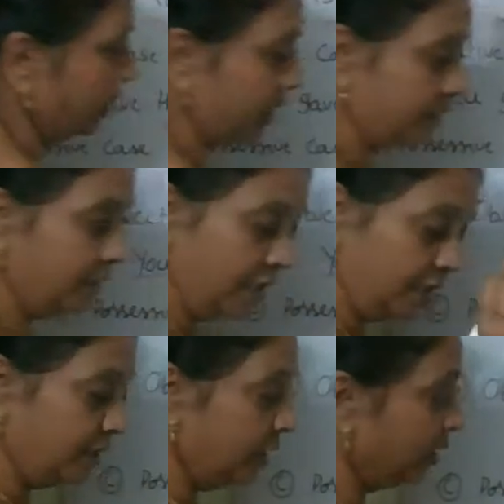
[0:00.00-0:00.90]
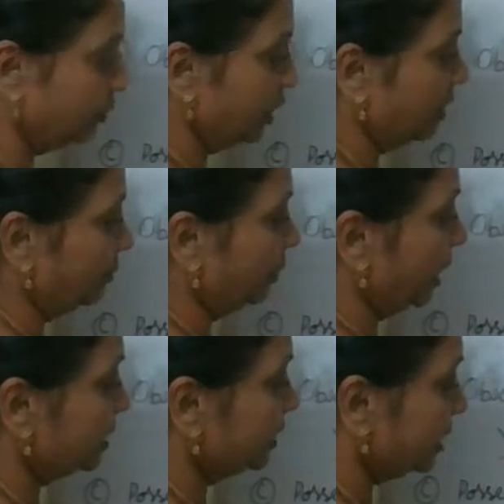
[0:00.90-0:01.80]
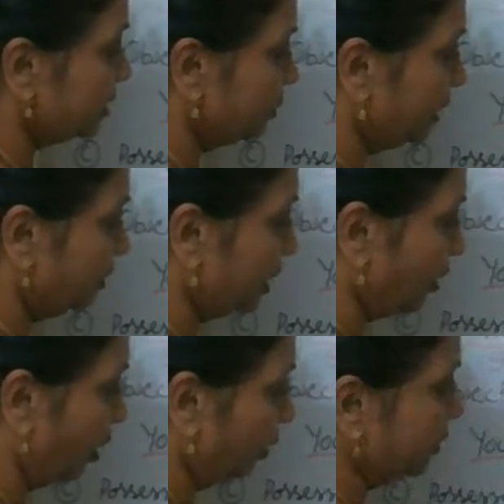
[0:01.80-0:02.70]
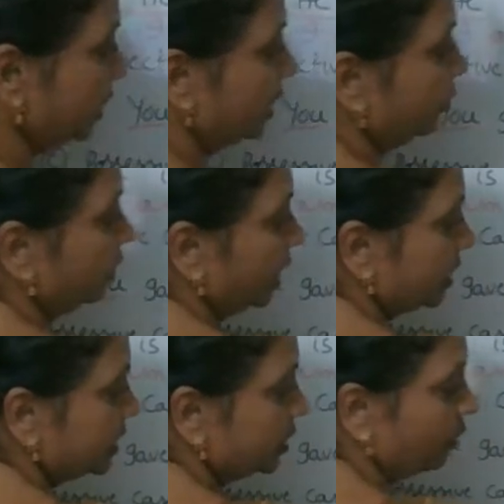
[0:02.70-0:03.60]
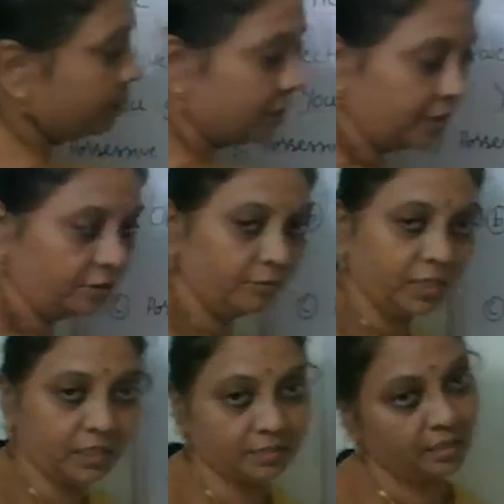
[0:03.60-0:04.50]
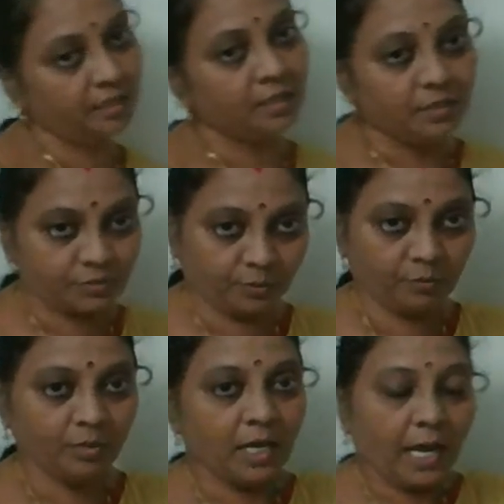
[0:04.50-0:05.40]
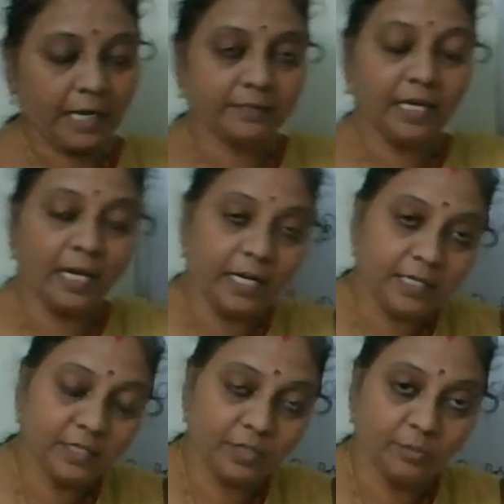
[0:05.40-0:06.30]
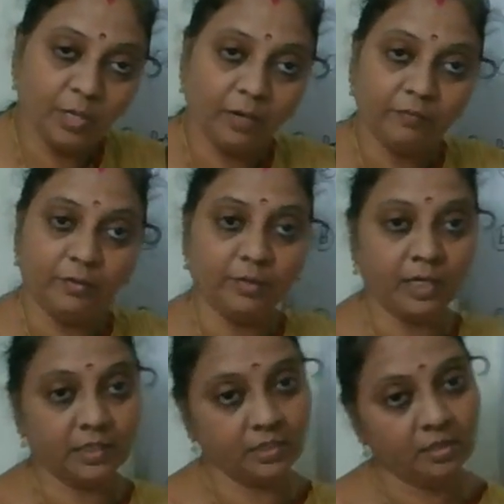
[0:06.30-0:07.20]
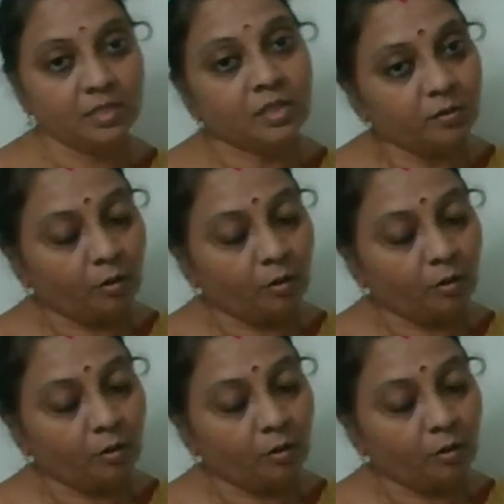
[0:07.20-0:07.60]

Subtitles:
case. Here now the comparison is between objective case and objective case. So at the end you have to write the